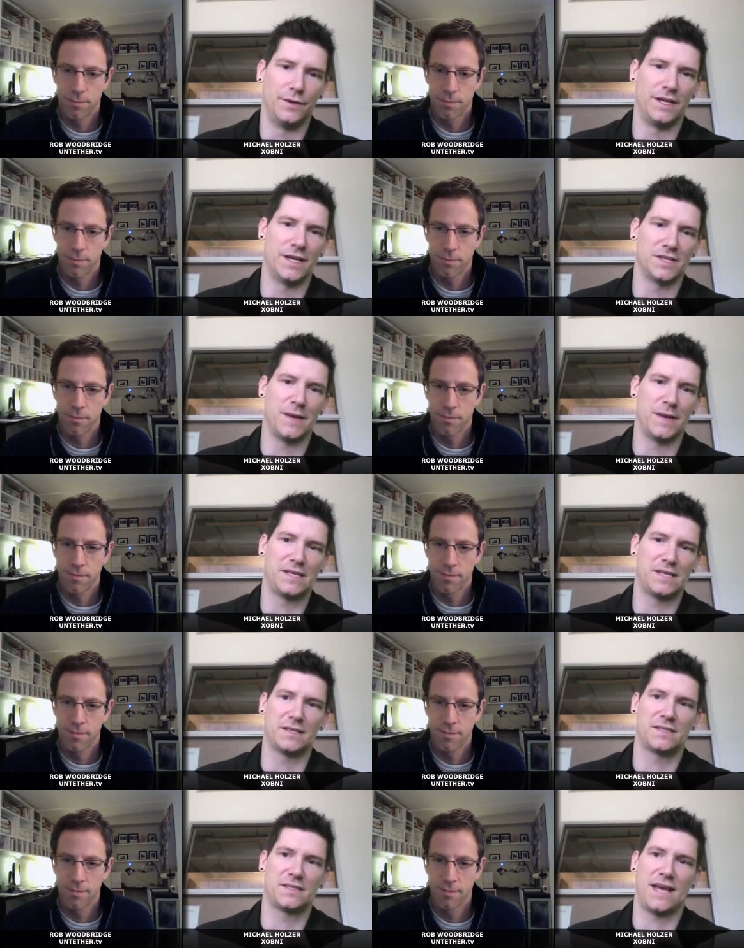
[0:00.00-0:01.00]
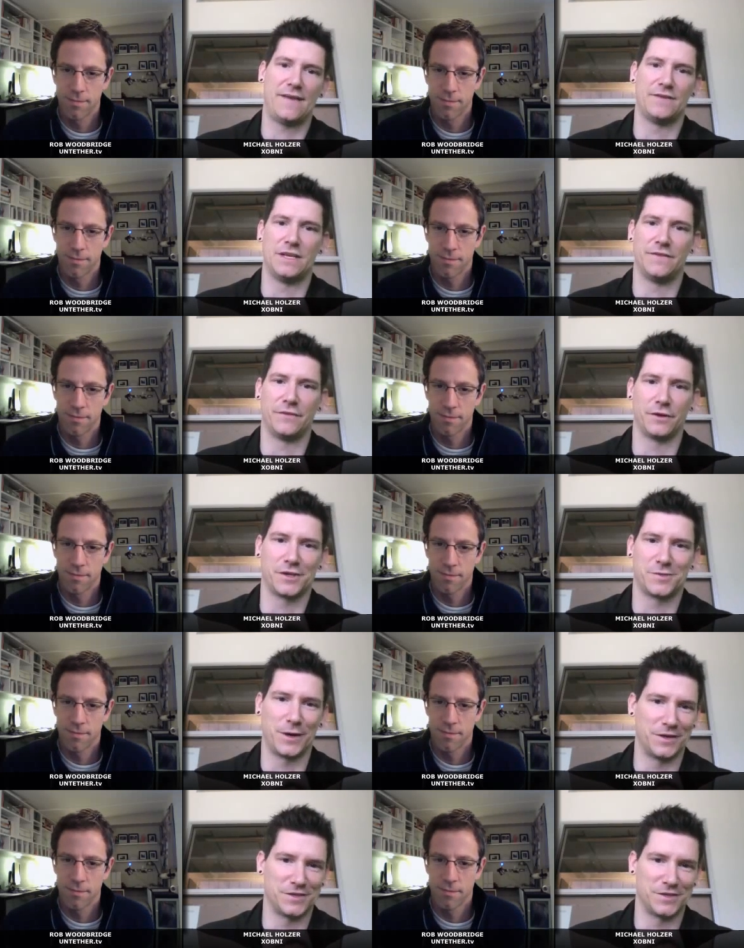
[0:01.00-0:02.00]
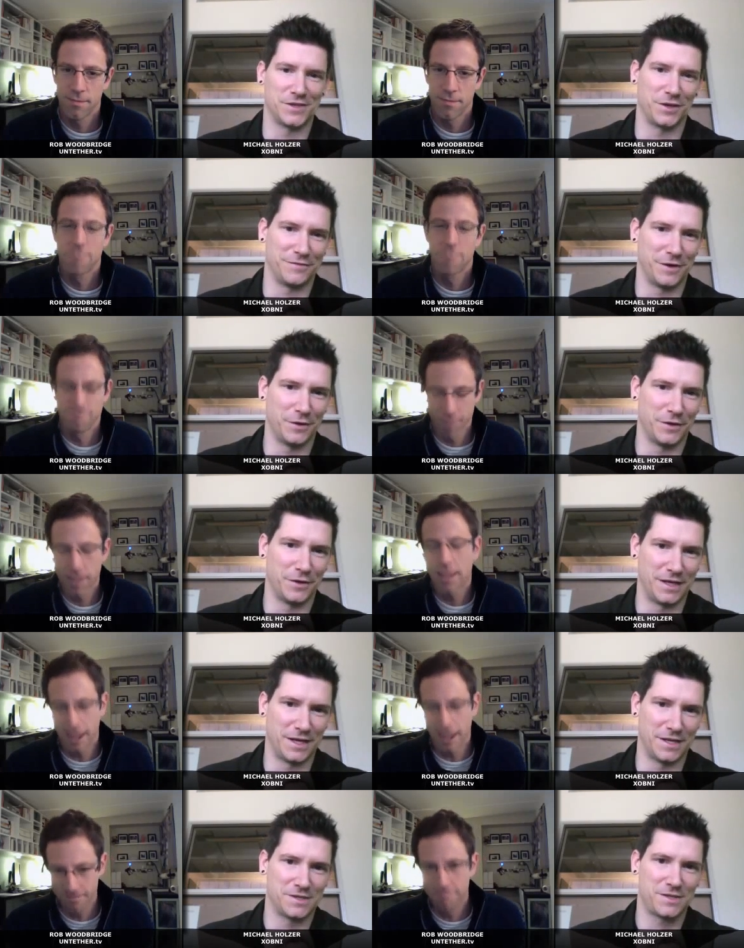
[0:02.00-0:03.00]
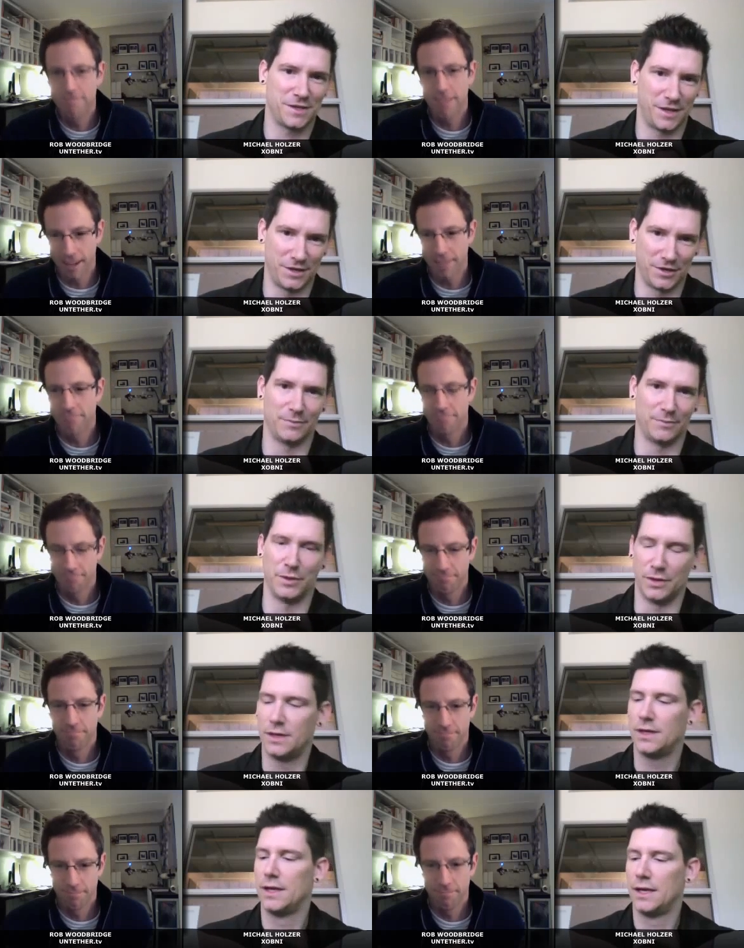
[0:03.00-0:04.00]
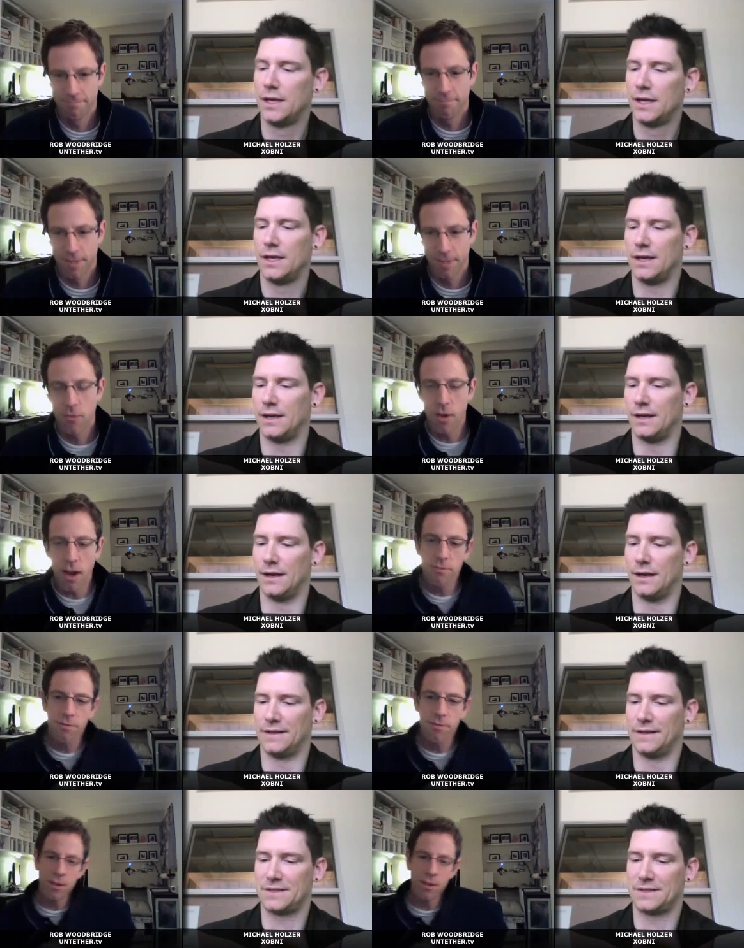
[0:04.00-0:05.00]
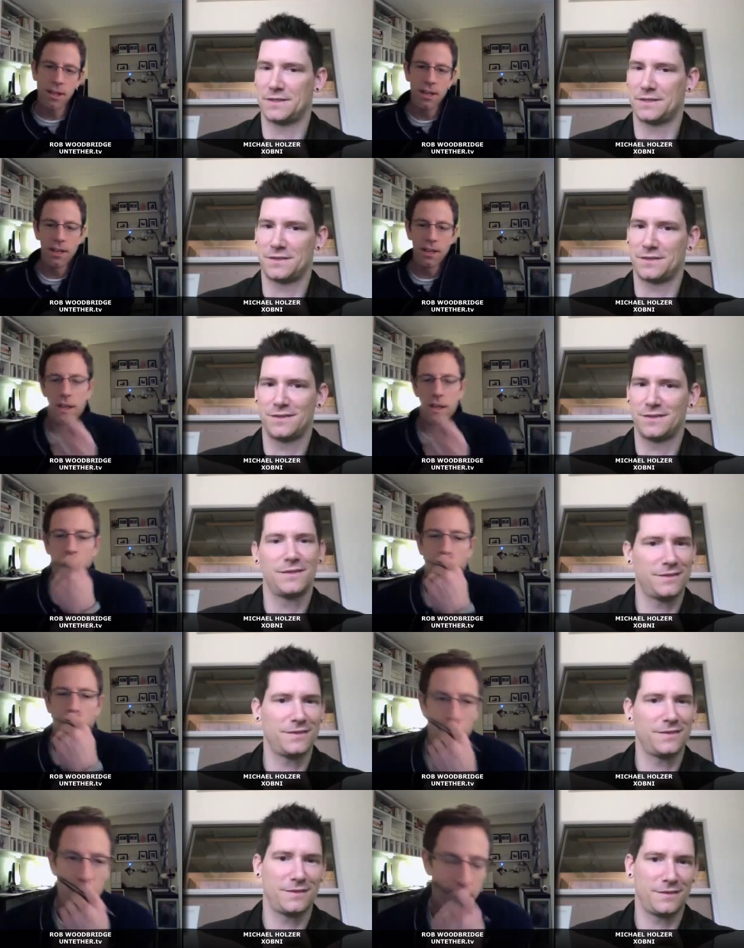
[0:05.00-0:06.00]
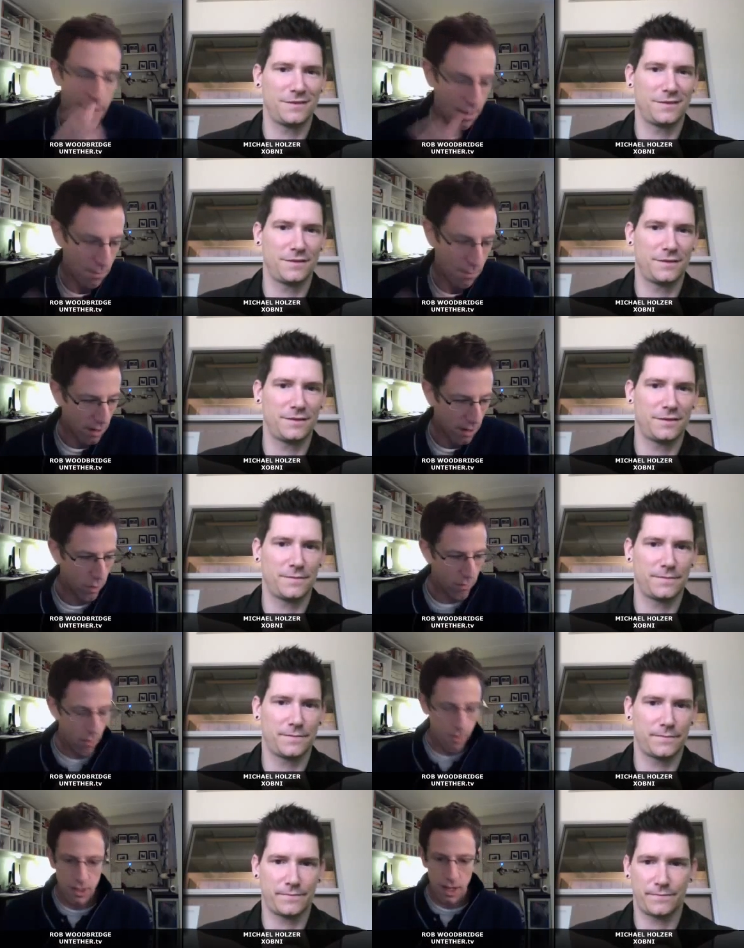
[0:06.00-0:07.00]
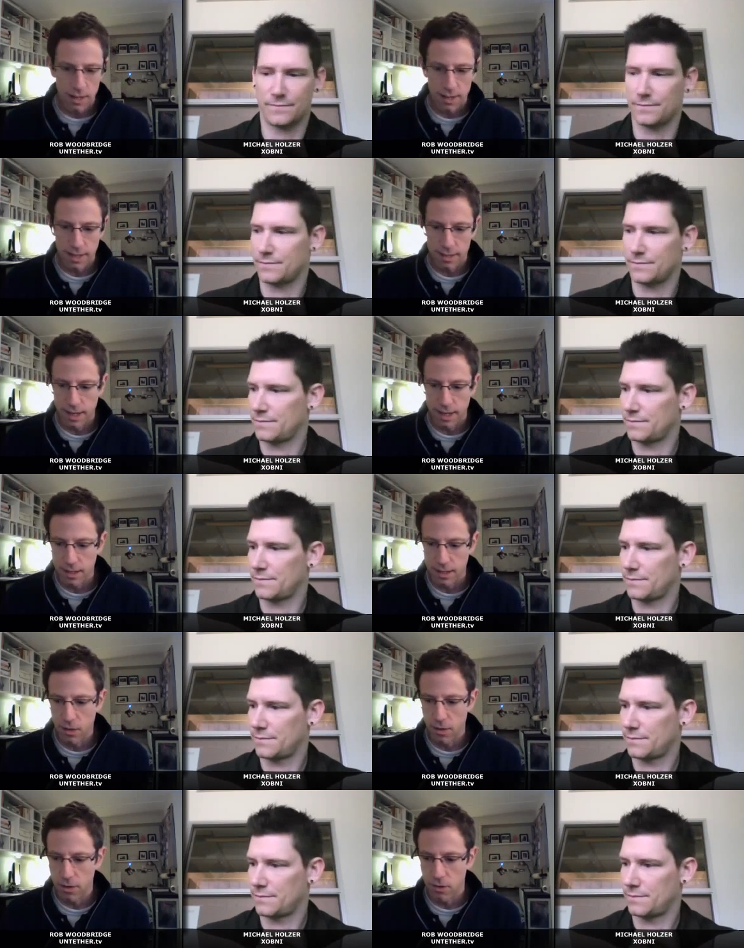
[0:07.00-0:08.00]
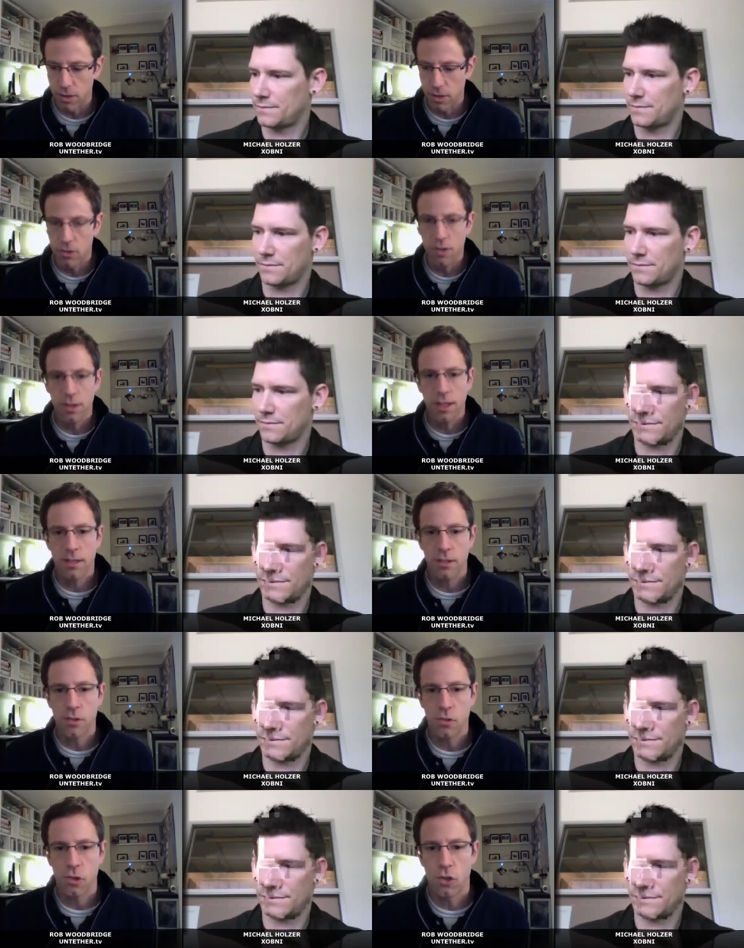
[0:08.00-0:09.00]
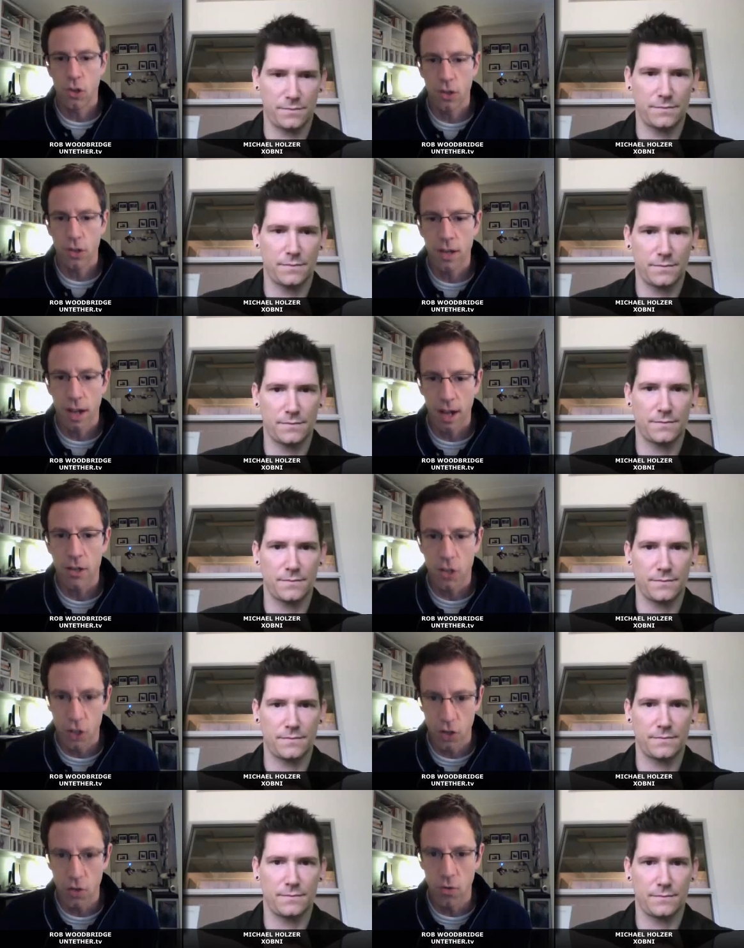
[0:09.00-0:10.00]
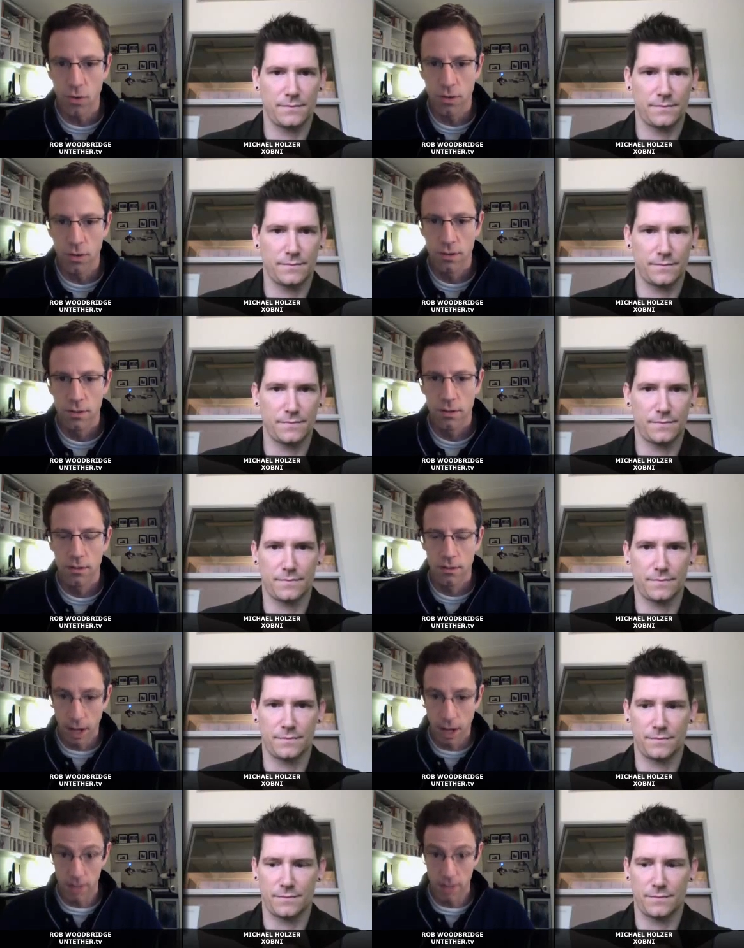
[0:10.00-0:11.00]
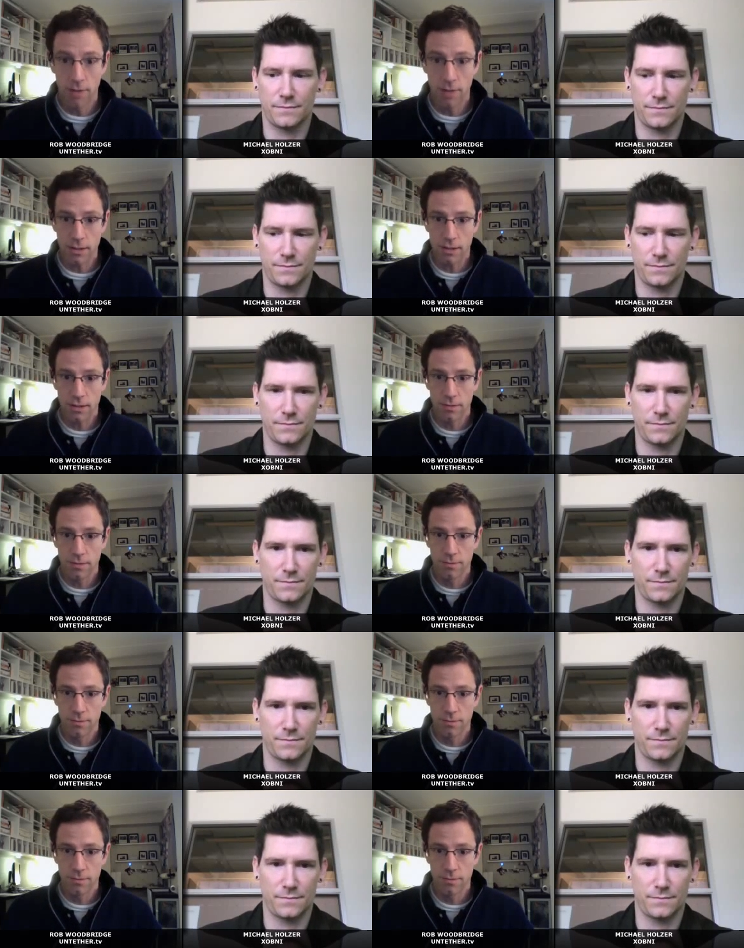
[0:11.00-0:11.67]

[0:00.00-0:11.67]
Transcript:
Speaker 1: really does make sense to have a different experience on your phone than it does yeah. on your computer. Well, and uh, that's
Speaker 2: with, with, that, Michael. We've always thought that uh, you know there's there's certain things that you should not do on a device,